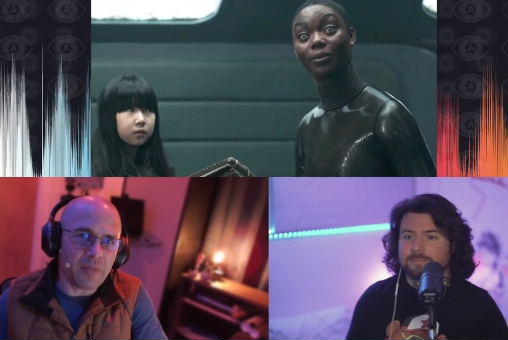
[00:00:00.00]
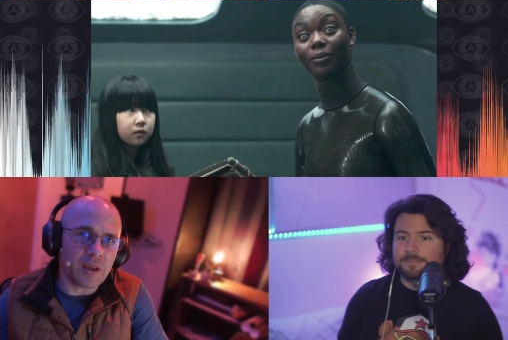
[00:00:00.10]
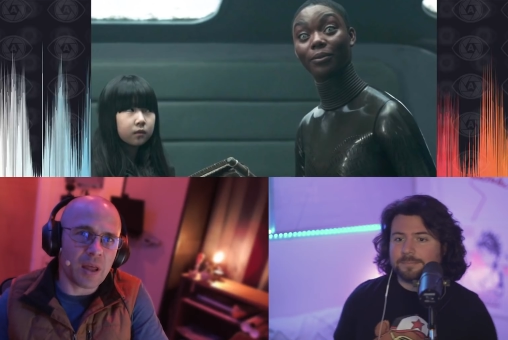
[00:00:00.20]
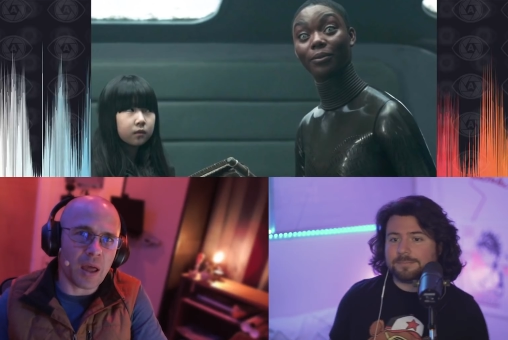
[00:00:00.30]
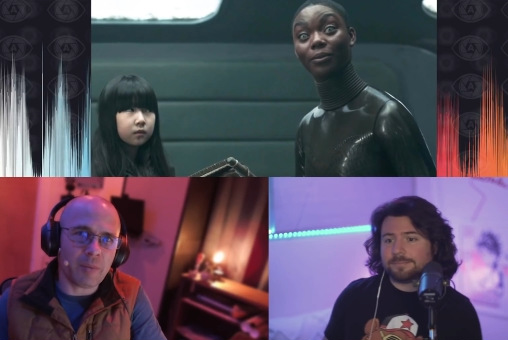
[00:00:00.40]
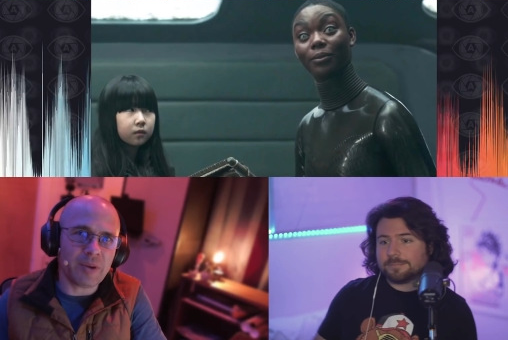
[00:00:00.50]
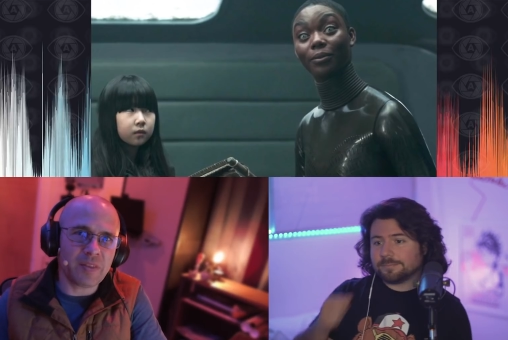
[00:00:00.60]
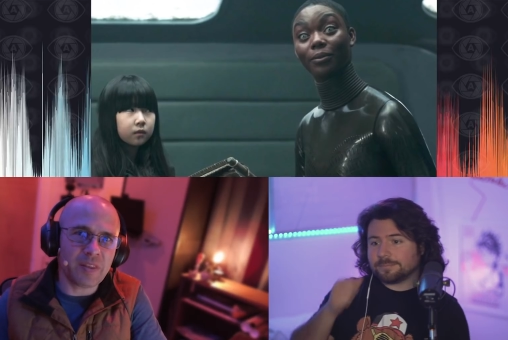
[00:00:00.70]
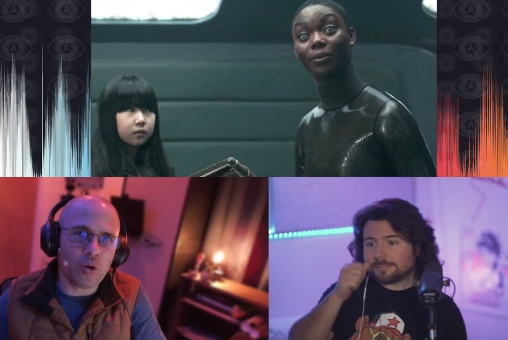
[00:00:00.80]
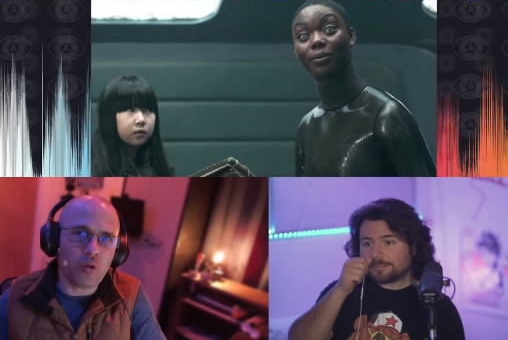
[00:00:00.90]
Speaker 1: and then I
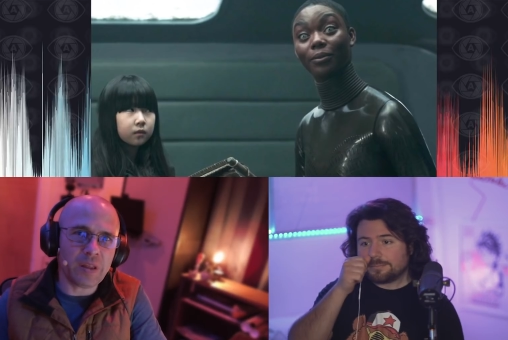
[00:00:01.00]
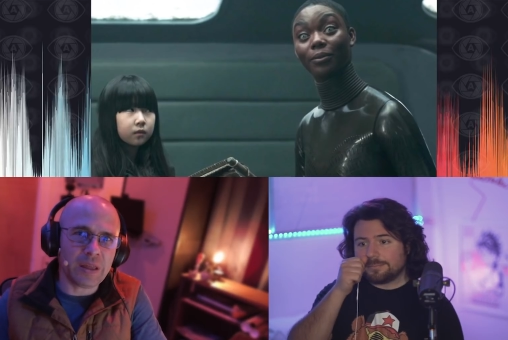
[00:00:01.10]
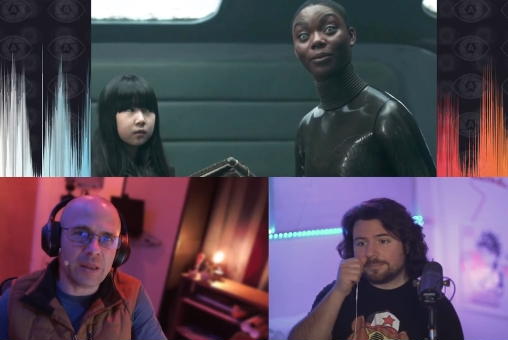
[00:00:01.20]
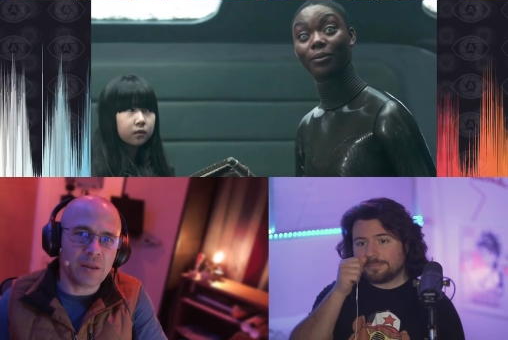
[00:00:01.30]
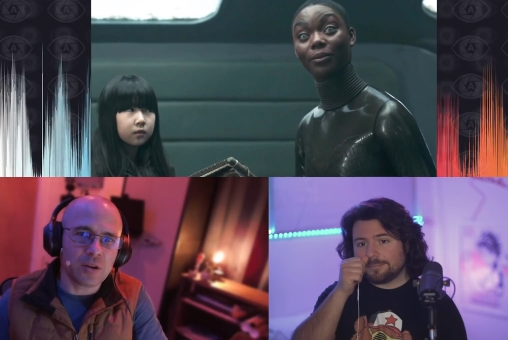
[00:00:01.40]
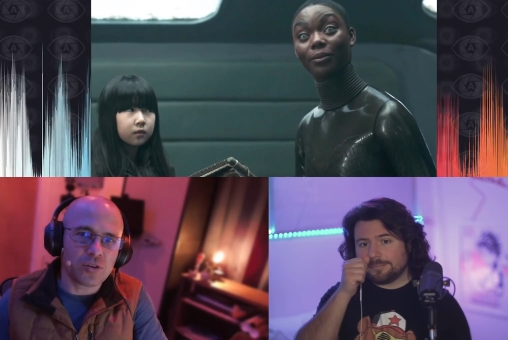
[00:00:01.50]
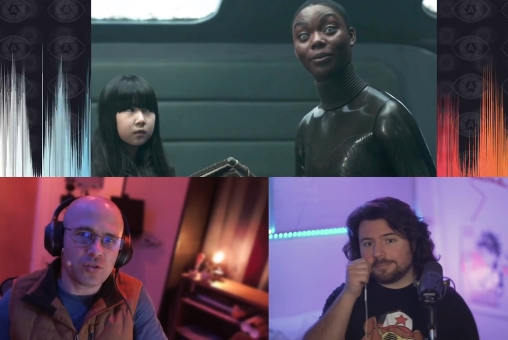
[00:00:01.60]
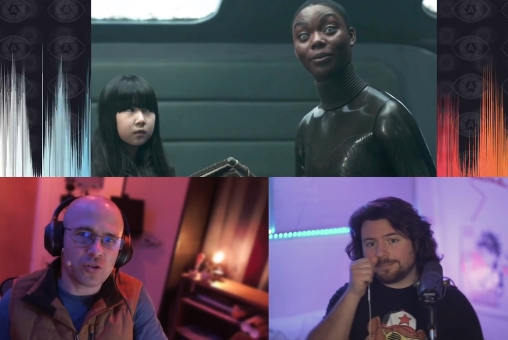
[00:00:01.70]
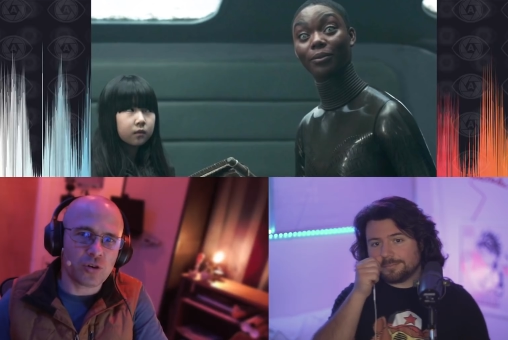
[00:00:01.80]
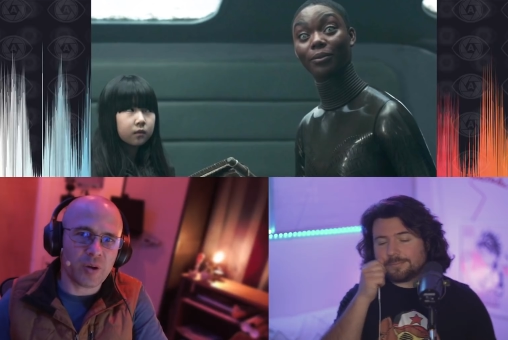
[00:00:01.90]
mean, the only
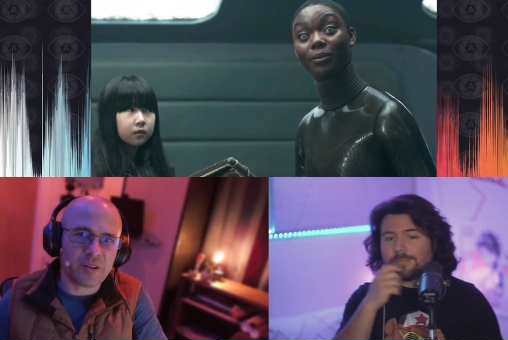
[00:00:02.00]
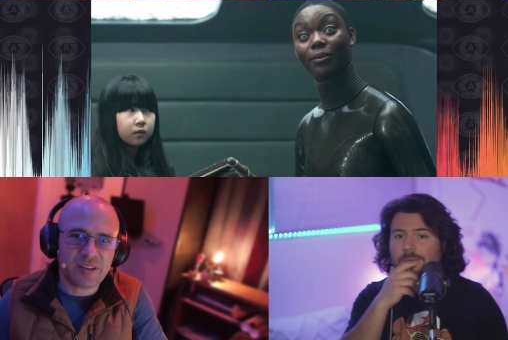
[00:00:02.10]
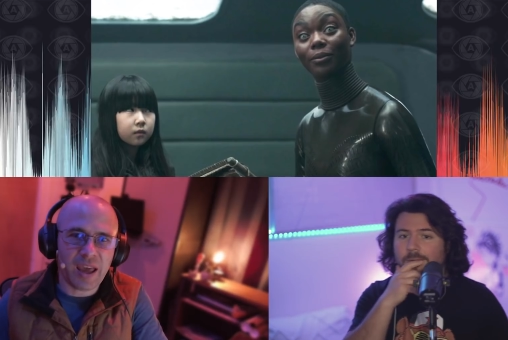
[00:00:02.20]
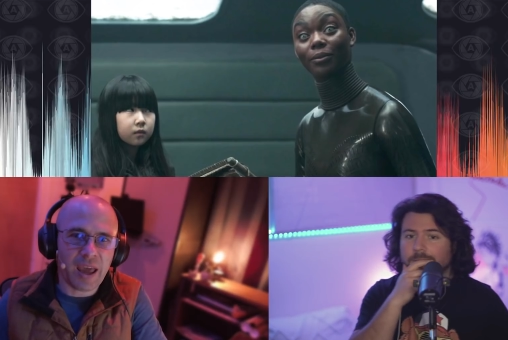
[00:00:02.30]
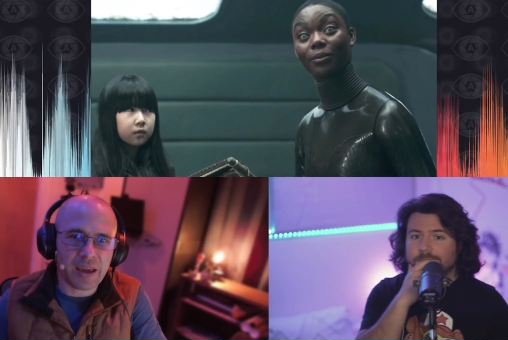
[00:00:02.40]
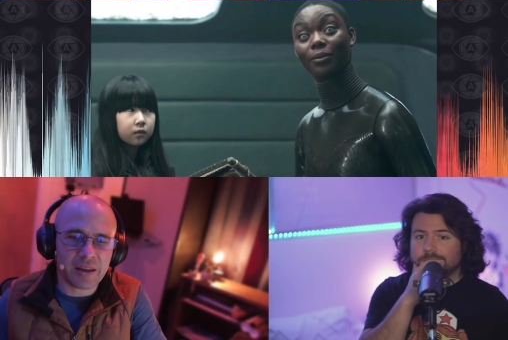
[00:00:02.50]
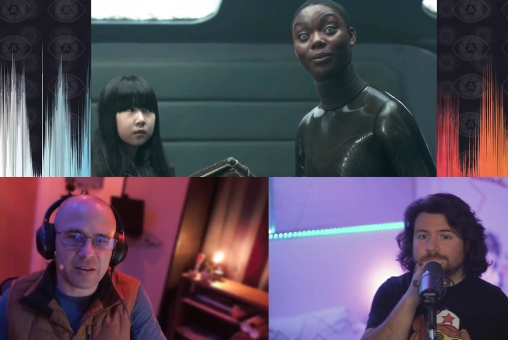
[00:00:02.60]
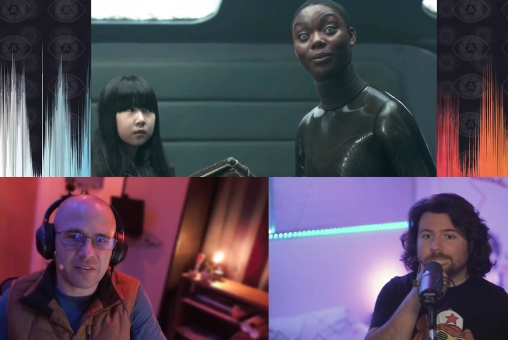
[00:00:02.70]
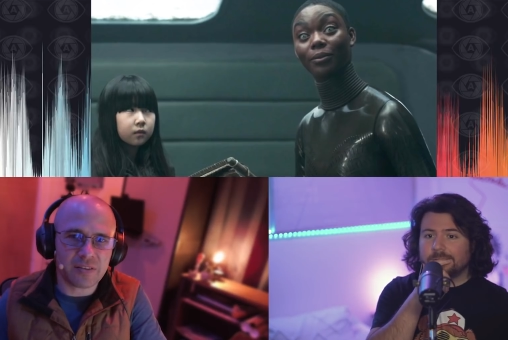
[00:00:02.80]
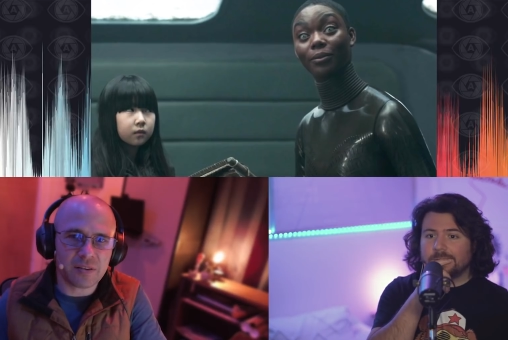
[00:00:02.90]
true
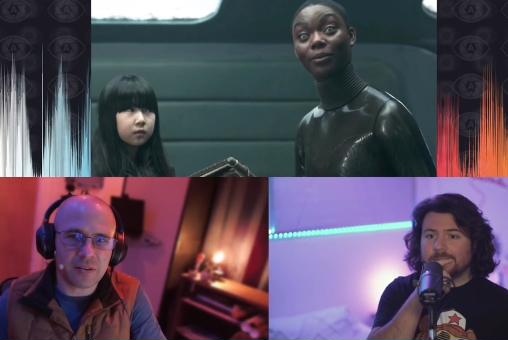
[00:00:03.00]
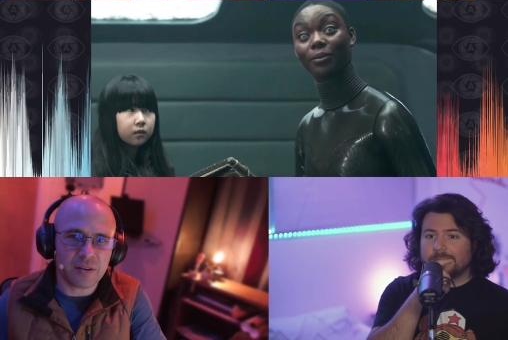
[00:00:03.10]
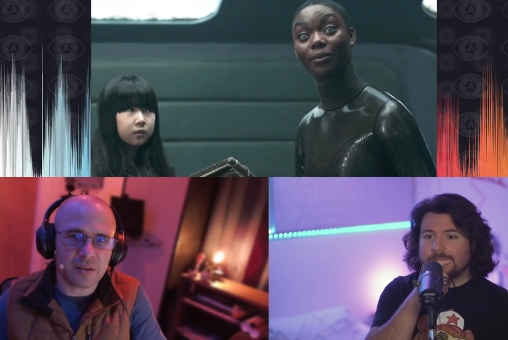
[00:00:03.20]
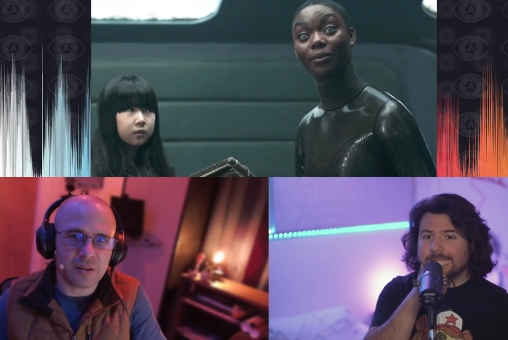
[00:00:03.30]
antagonist